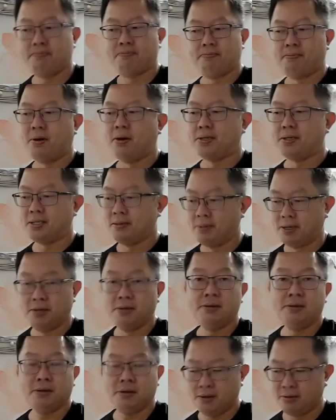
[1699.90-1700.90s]

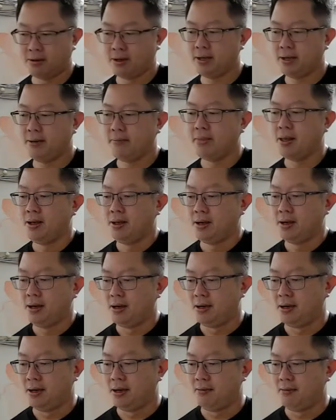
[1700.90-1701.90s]
possible, right?
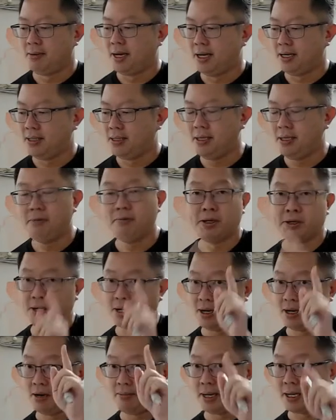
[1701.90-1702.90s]
But I think when you
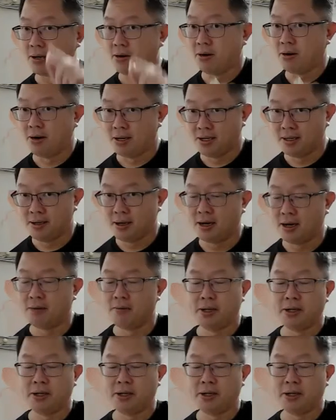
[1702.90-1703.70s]
count by column,